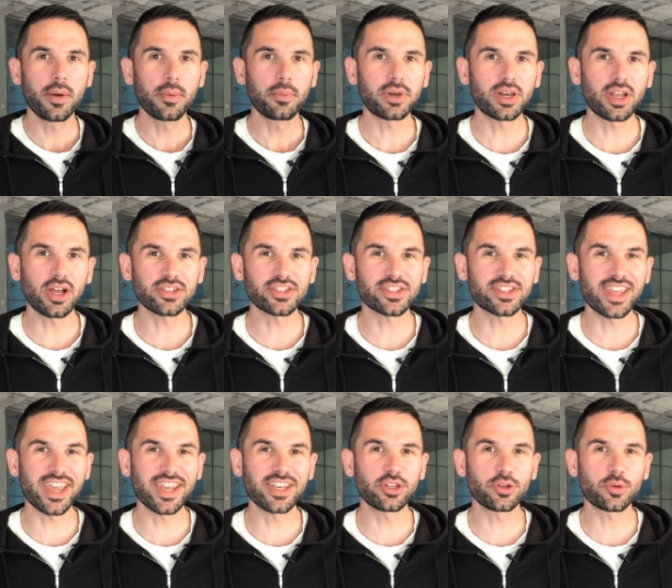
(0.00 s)
Plus,
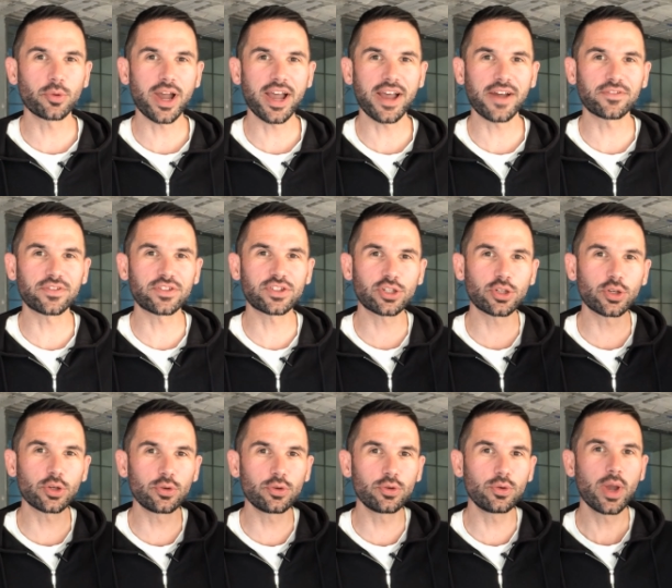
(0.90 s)
then you'll have
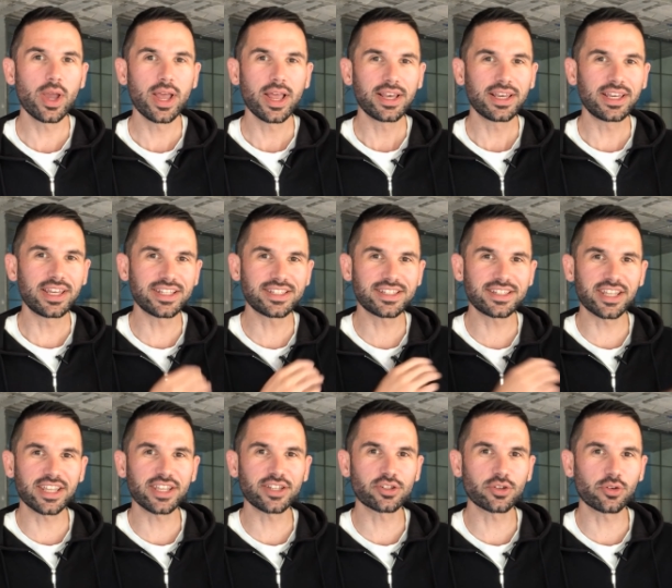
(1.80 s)
2
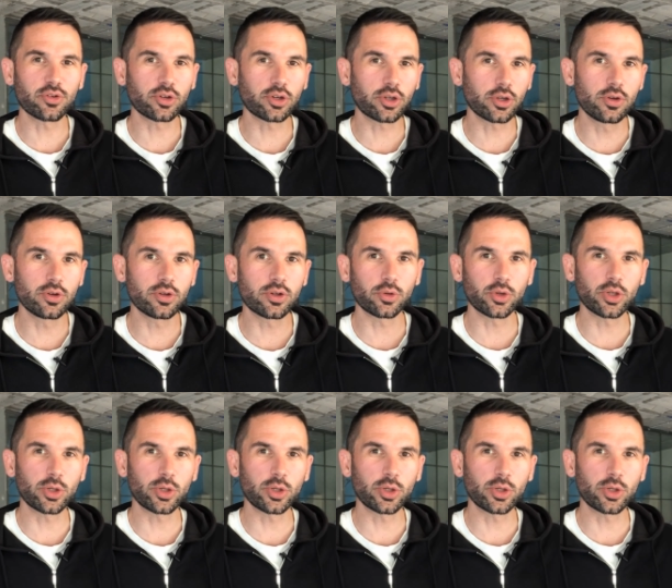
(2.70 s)
listings on Google.